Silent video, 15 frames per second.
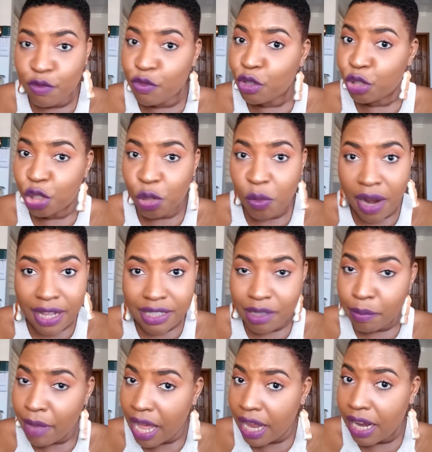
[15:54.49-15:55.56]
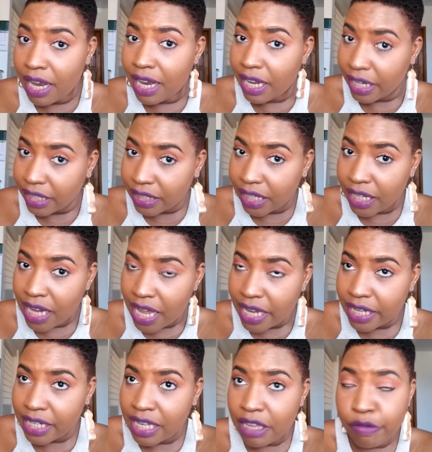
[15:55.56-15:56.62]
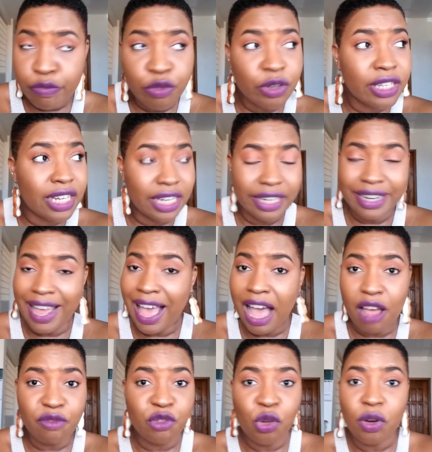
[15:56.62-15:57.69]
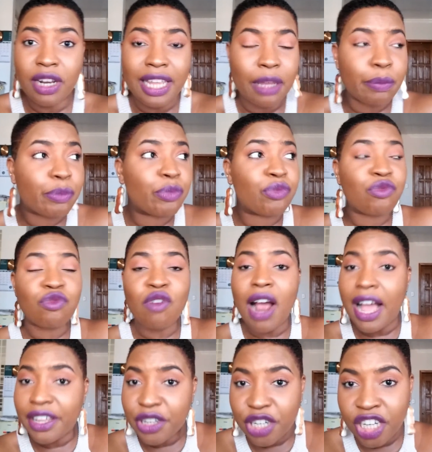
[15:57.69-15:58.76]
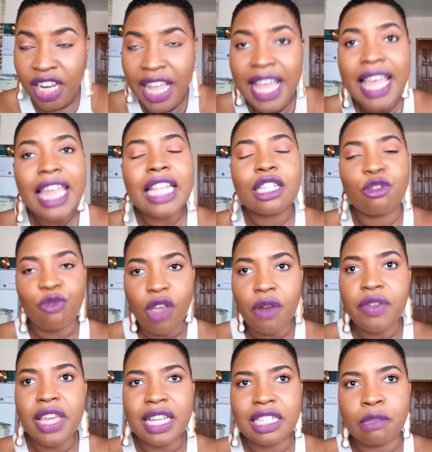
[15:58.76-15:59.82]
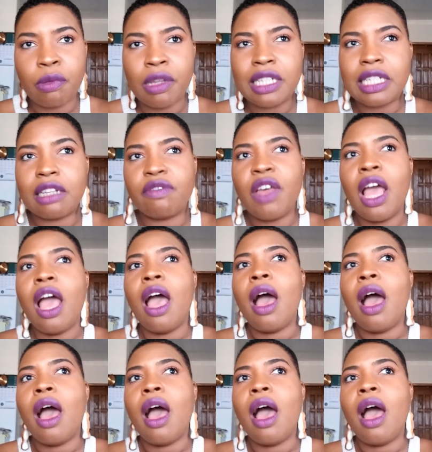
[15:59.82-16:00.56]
If you're trying to buy land in Haiti, if you didn't have your land prior, it's very expensive.